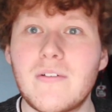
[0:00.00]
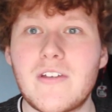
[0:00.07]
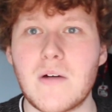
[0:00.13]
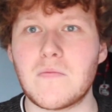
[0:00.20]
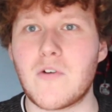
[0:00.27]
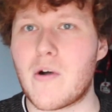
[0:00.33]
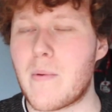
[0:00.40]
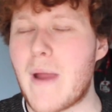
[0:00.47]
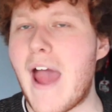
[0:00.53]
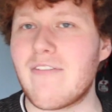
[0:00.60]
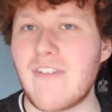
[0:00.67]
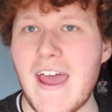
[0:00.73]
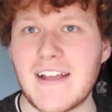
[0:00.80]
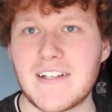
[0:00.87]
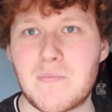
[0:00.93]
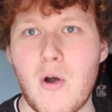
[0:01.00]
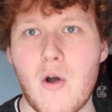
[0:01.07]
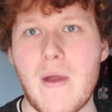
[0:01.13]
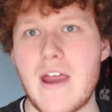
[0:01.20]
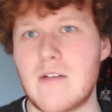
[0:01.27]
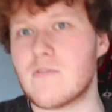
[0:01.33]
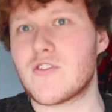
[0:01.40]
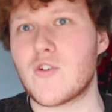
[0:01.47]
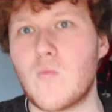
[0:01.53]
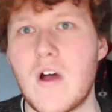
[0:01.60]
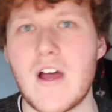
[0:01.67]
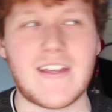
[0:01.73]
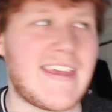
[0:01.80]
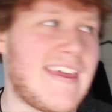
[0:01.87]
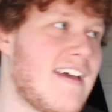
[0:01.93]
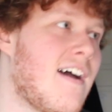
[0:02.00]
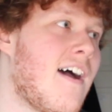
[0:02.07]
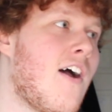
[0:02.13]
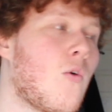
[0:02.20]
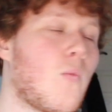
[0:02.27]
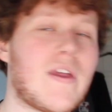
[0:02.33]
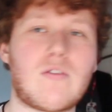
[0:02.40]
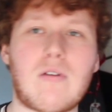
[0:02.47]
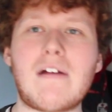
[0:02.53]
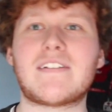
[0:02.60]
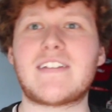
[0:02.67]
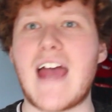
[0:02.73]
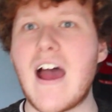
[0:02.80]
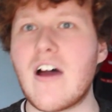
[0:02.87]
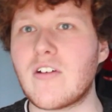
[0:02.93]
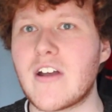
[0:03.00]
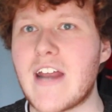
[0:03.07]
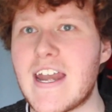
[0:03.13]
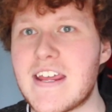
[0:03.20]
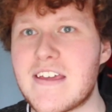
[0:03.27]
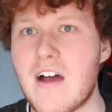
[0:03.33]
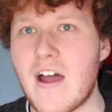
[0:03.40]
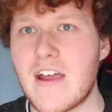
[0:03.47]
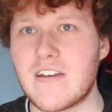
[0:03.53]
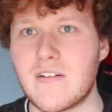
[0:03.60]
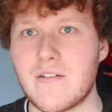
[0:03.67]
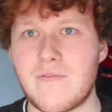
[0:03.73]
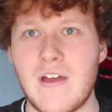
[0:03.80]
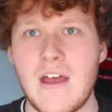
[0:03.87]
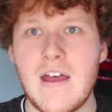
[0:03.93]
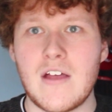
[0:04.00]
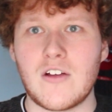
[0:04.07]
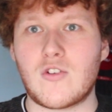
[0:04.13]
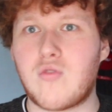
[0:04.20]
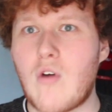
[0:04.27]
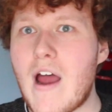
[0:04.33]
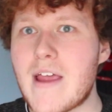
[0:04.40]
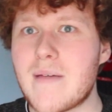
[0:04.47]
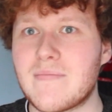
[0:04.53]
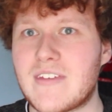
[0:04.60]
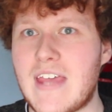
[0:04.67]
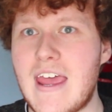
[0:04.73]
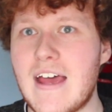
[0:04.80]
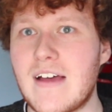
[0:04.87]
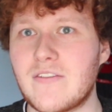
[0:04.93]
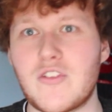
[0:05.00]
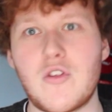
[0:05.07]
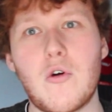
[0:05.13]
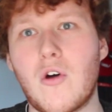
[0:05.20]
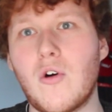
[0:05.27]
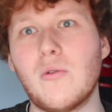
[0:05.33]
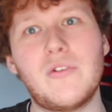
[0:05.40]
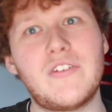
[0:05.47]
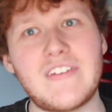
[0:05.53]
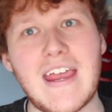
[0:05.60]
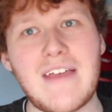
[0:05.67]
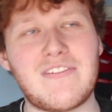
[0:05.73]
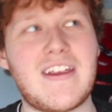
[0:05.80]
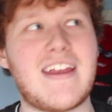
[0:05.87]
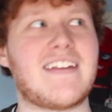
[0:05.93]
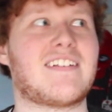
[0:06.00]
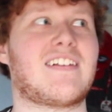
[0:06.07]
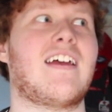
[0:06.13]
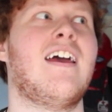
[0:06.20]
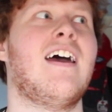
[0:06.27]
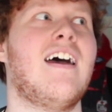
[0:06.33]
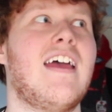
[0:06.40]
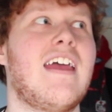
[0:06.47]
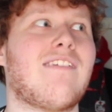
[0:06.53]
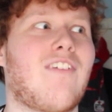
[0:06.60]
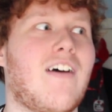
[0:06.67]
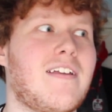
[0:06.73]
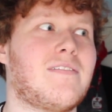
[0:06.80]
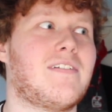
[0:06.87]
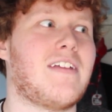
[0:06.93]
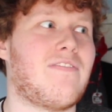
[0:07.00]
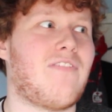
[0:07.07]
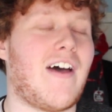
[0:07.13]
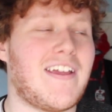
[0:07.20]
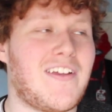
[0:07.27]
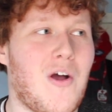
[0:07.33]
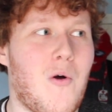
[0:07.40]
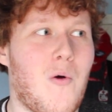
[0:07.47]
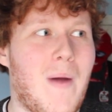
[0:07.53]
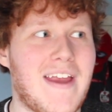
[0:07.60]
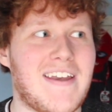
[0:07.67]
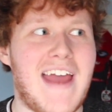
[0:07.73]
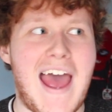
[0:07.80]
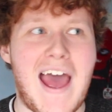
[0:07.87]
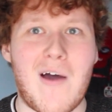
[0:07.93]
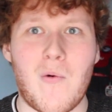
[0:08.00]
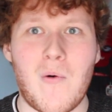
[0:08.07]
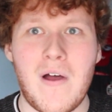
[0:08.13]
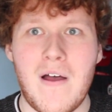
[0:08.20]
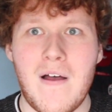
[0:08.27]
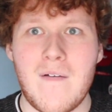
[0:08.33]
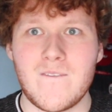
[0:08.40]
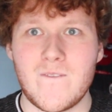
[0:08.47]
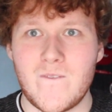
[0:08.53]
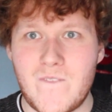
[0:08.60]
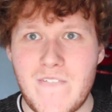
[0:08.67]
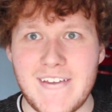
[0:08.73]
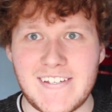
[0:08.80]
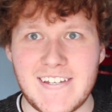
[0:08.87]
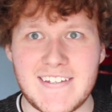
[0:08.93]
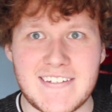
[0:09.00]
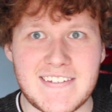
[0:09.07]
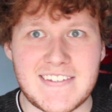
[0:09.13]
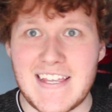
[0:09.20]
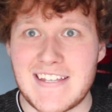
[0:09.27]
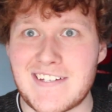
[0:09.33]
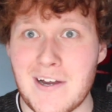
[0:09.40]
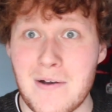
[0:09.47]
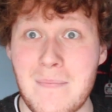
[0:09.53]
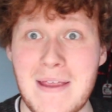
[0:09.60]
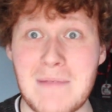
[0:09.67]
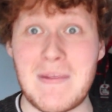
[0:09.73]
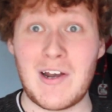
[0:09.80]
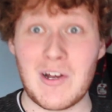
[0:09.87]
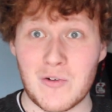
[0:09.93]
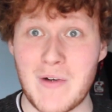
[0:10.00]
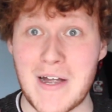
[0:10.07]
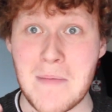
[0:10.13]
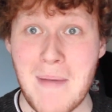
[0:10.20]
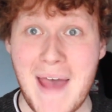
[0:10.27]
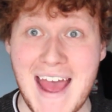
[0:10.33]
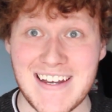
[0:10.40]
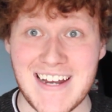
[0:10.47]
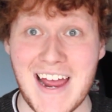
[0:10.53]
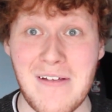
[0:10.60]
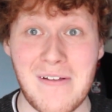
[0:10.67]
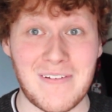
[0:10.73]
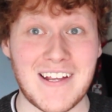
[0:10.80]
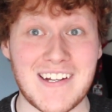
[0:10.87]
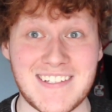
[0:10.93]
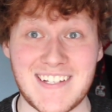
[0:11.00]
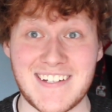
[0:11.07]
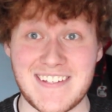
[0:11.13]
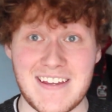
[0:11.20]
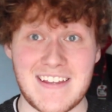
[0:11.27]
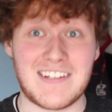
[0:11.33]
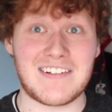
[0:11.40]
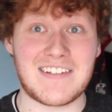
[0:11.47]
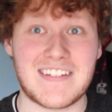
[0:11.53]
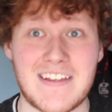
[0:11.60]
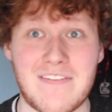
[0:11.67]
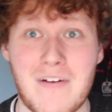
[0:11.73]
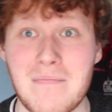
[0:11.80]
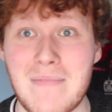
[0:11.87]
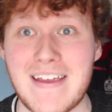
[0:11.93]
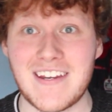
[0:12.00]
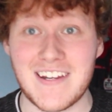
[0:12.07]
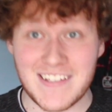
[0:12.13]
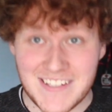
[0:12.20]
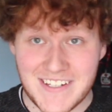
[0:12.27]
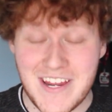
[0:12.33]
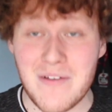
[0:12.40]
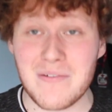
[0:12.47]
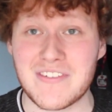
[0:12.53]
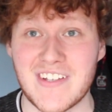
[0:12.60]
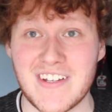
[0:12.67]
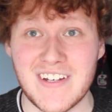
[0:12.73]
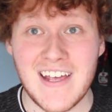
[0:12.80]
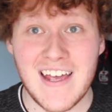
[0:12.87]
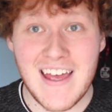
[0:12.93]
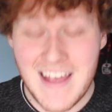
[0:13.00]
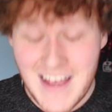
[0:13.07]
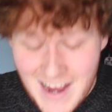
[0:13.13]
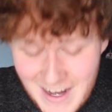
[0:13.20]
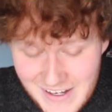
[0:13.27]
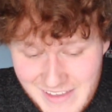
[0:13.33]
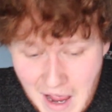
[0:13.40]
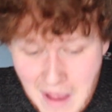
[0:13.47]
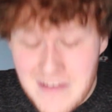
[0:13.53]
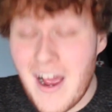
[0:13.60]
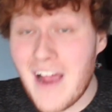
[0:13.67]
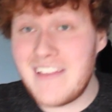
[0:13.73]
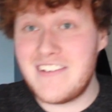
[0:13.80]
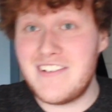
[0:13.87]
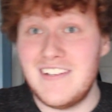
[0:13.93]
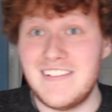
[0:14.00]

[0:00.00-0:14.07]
don't worry, we have ex-pro heroes who work here, we crack down on any kind of crimes here, you're all safe to, and he's like, if I go away now, it's going to make me look really bad. It looks as if I'm making an excuse, and I